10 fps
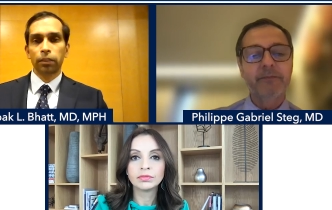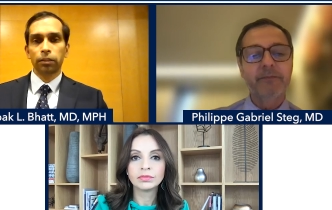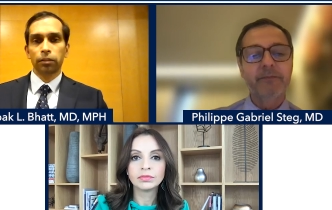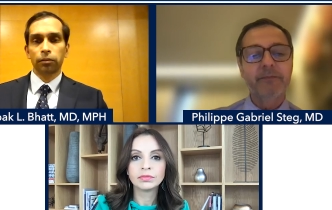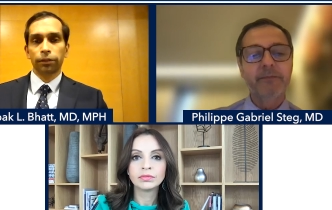
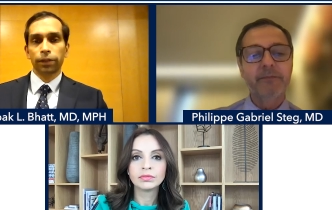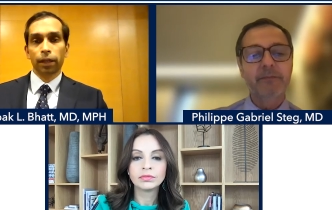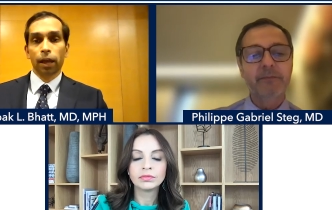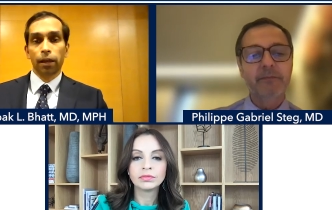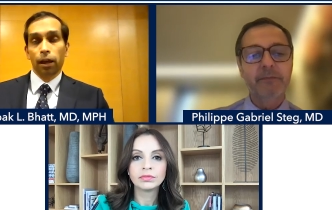Speaker 1: that's terrific.
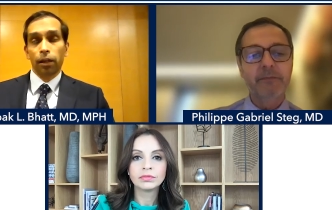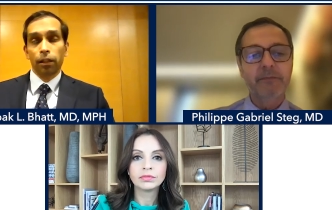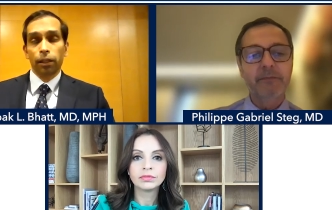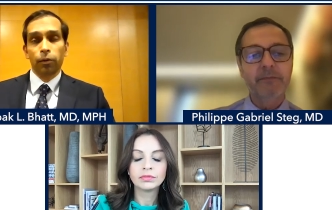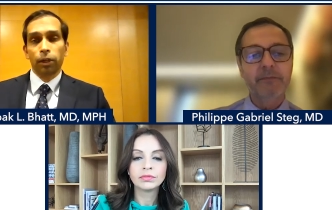I, I,
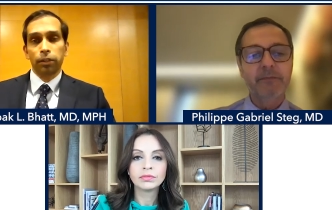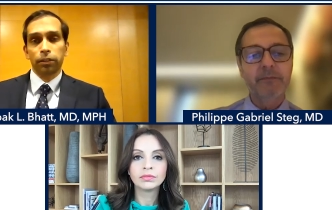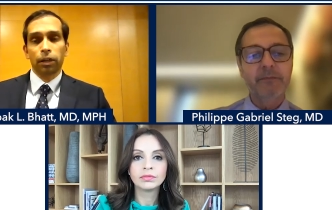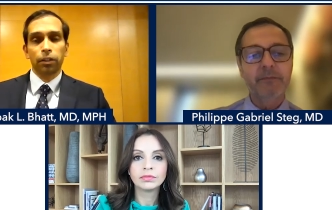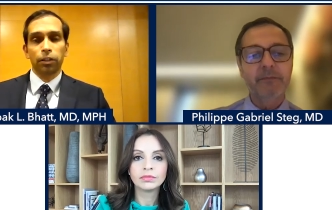likewise,
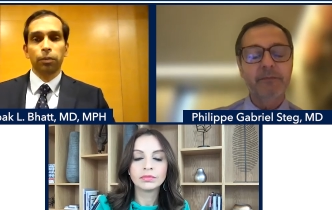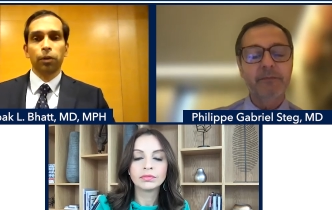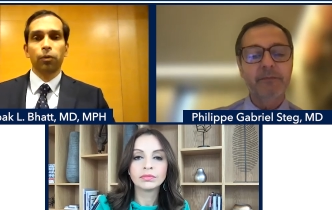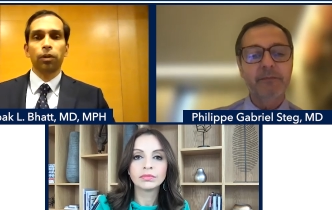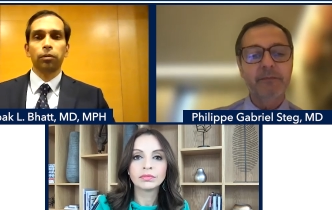it's hard to
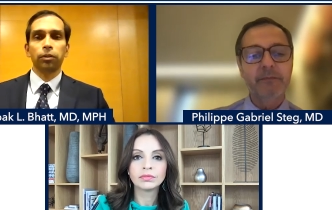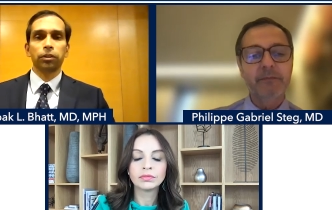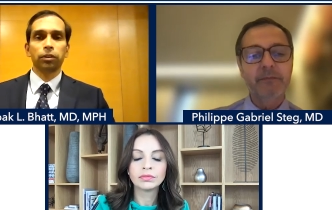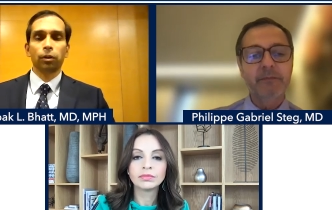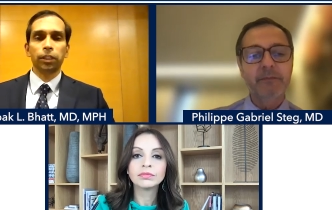pick one. There were
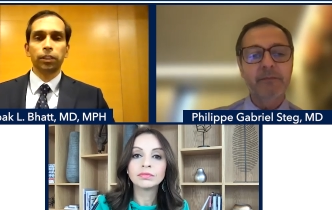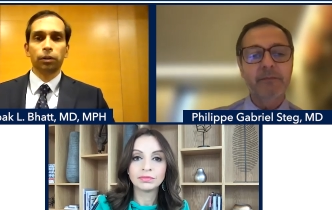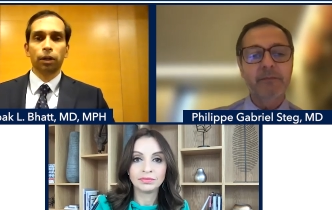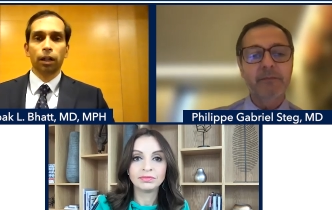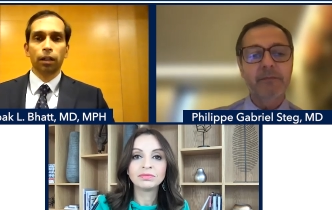so many
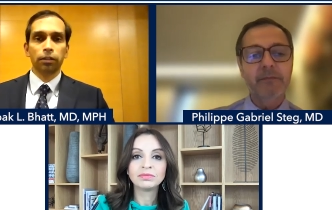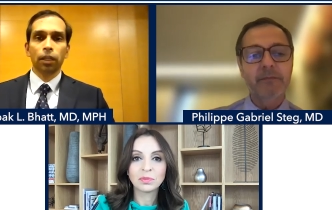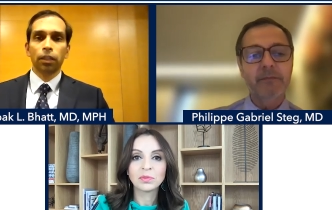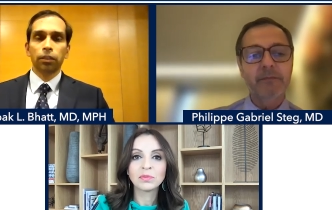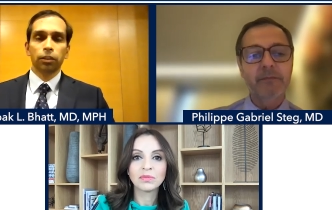trials,
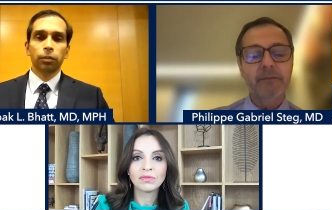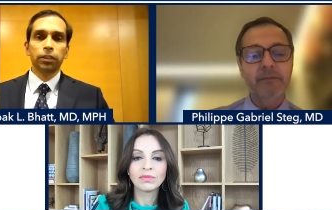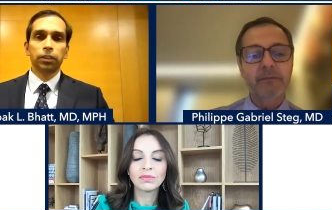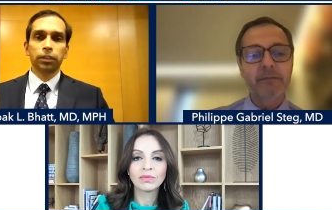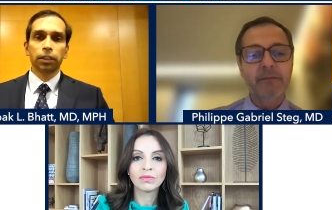so
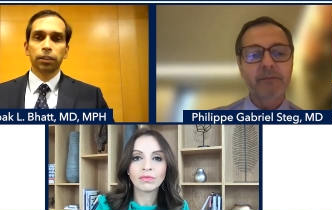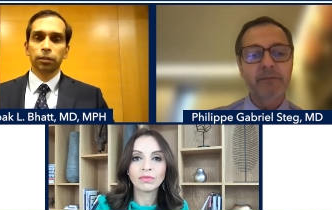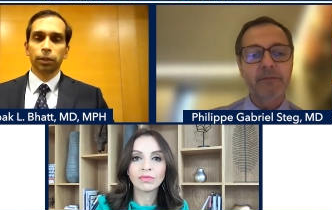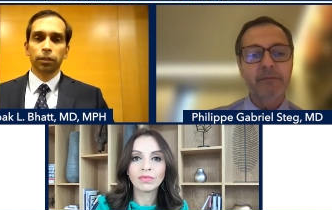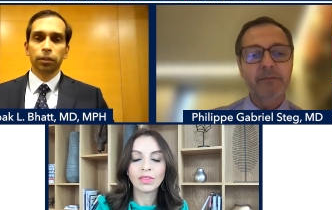much
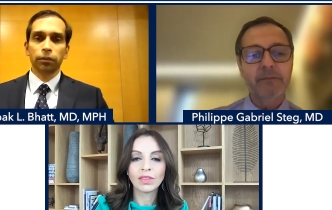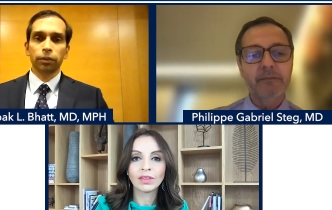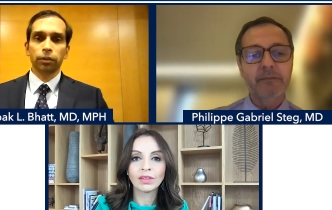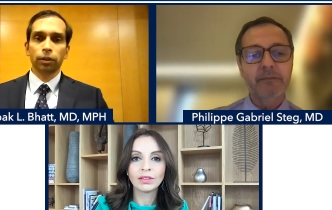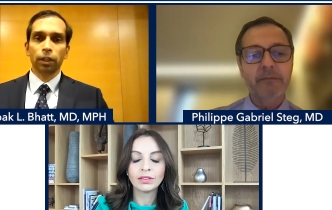discussion about
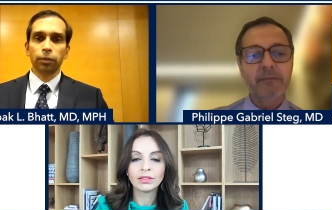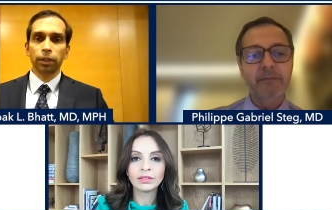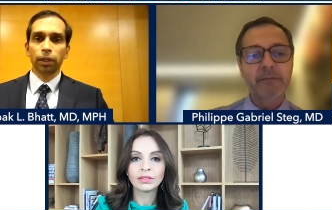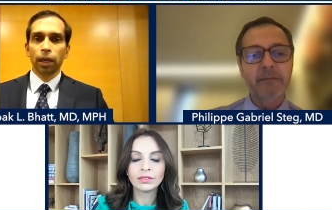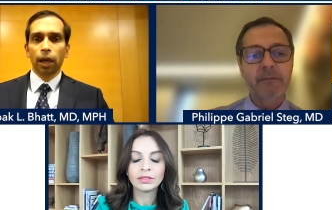different trials,
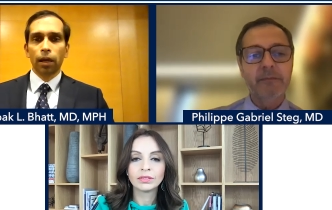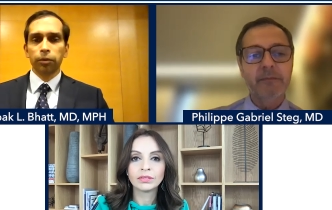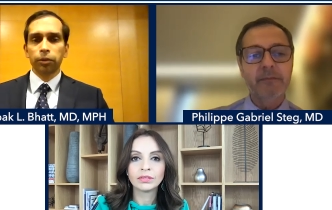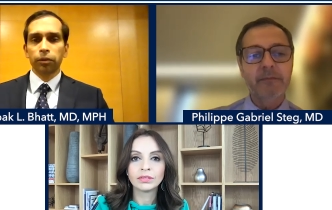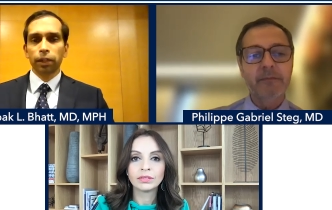but I,
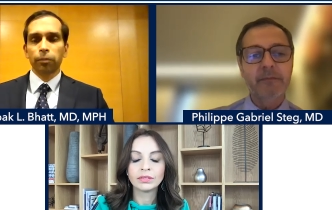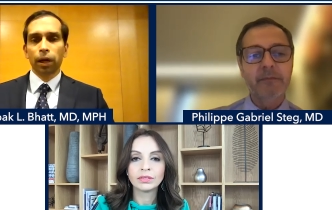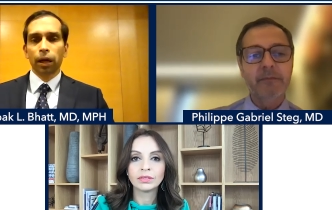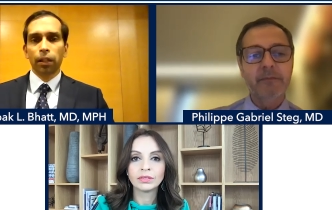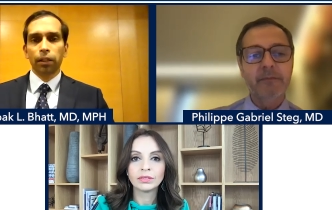am sort of
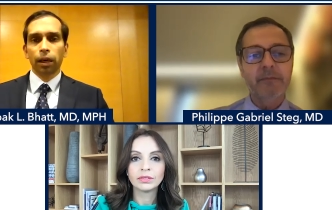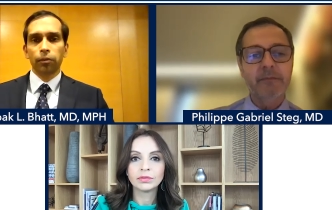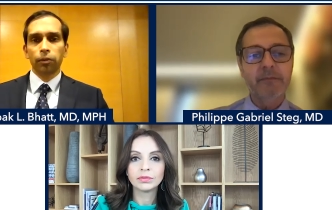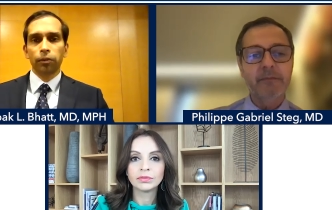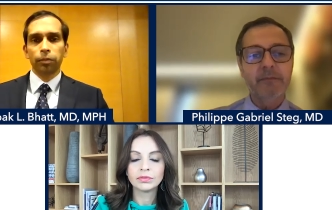like I,
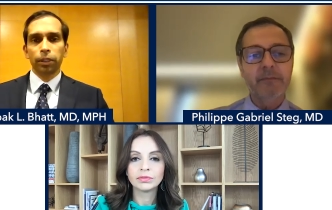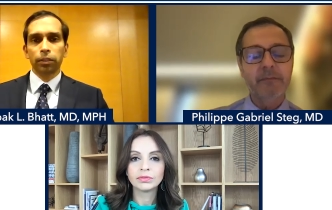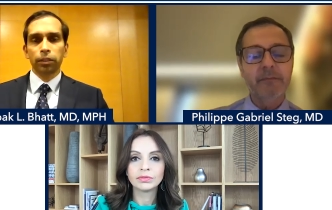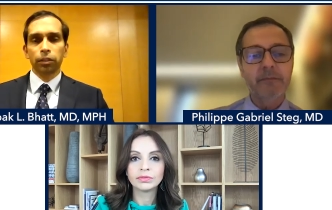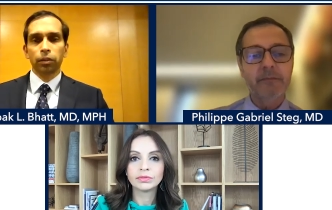I would have picked
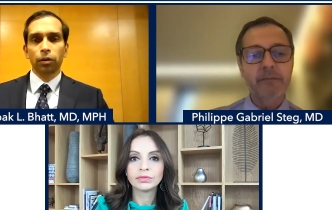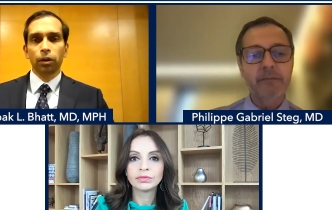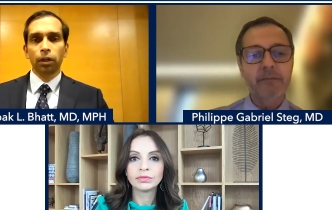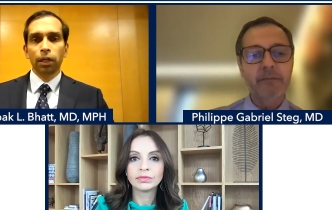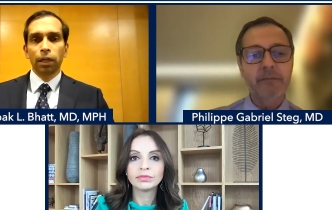
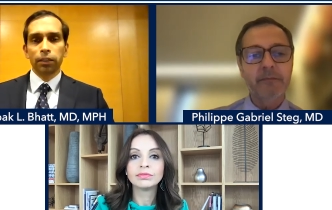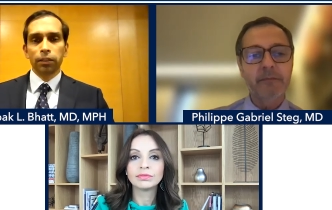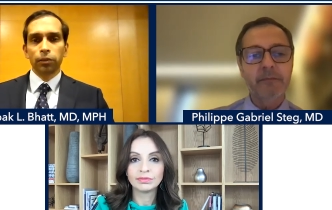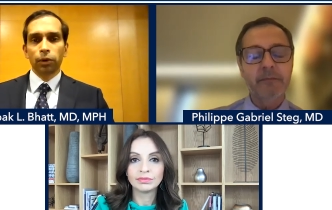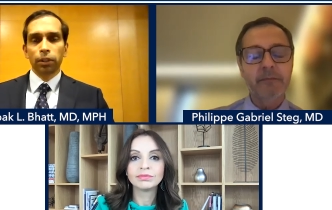SECURE
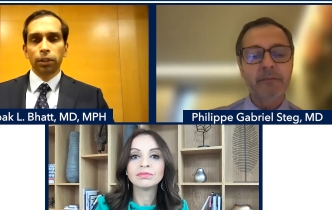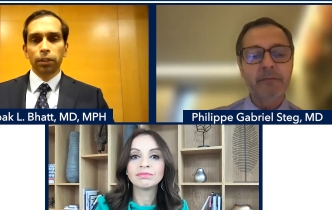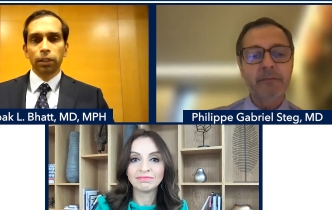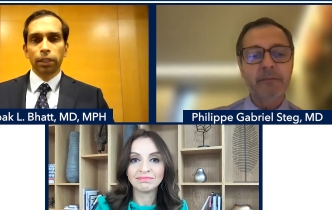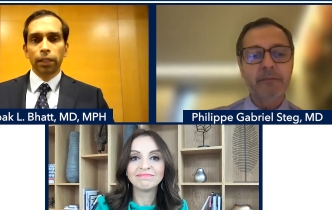as the one
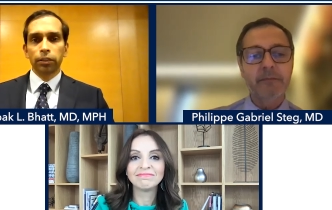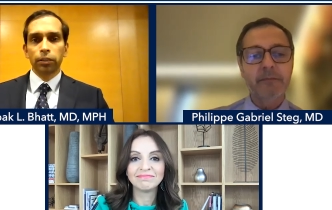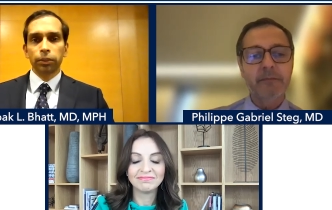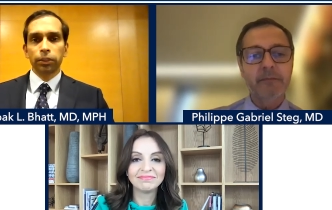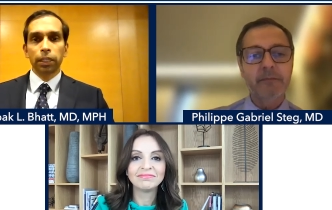that has
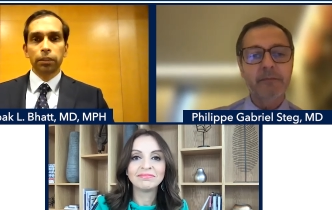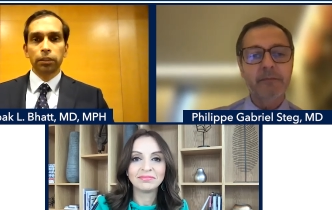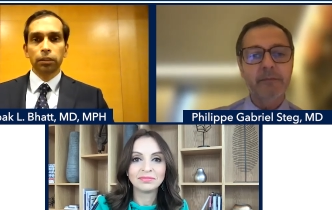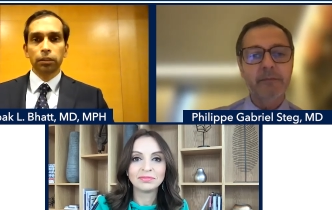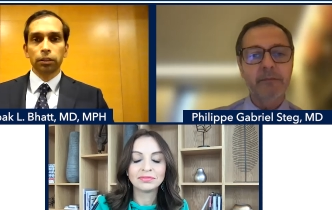the
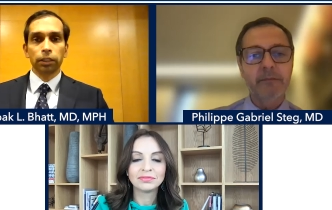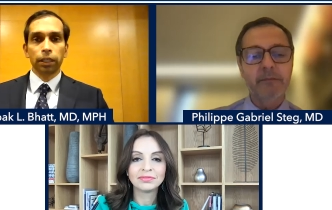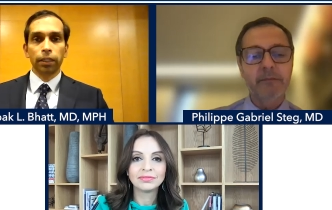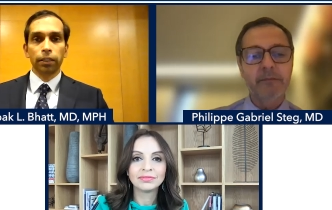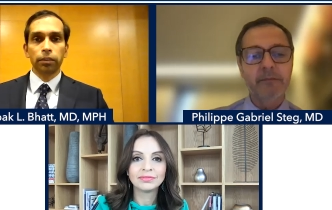potential to
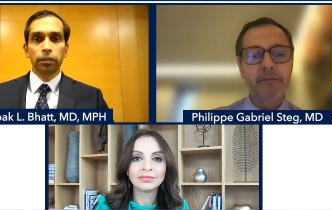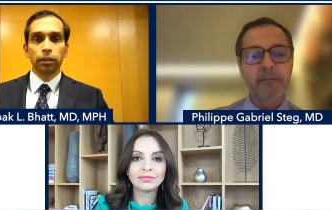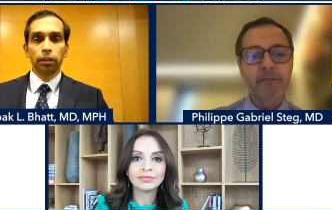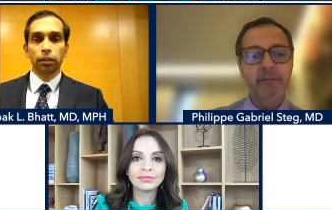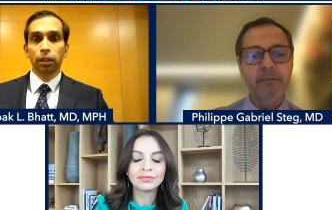change
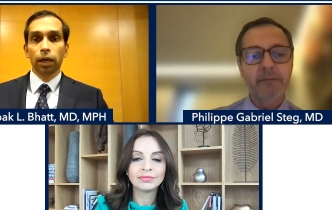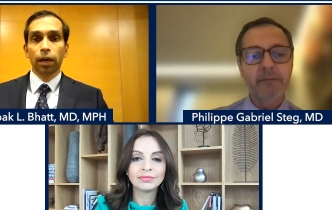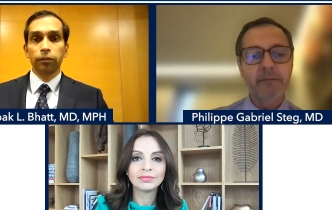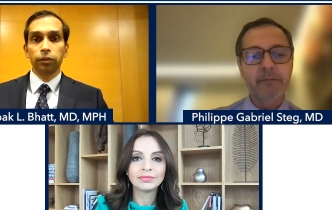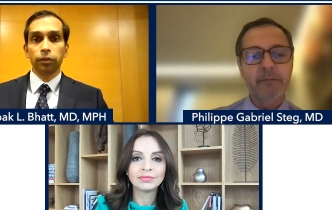the, the
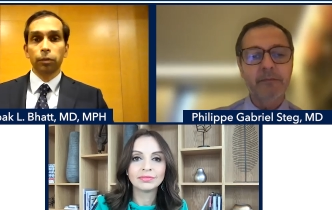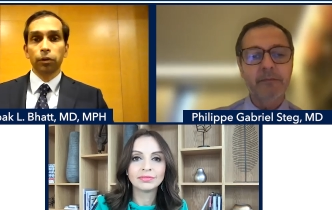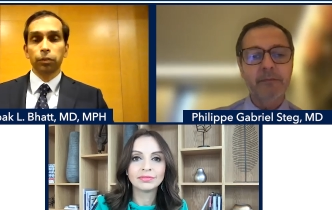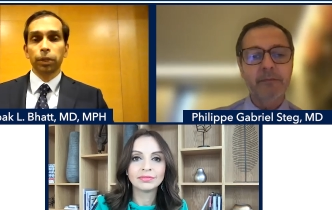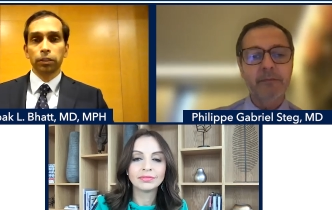lives of the
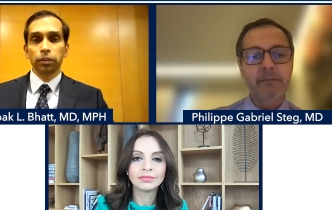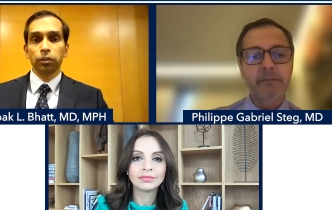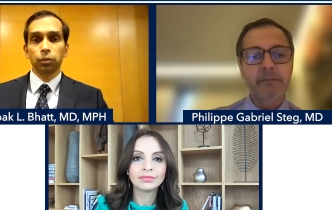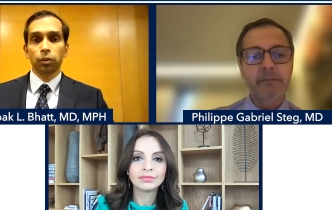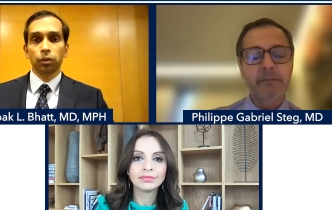most
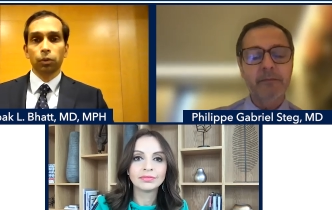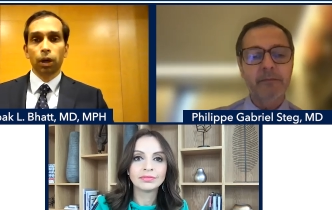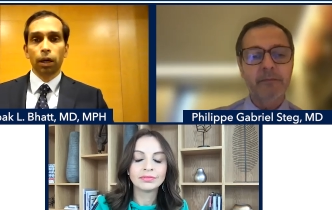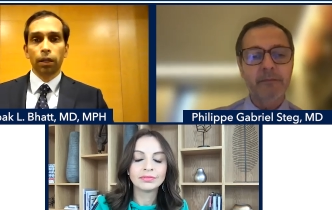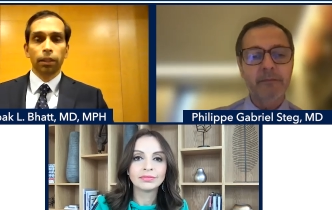patients worldwide.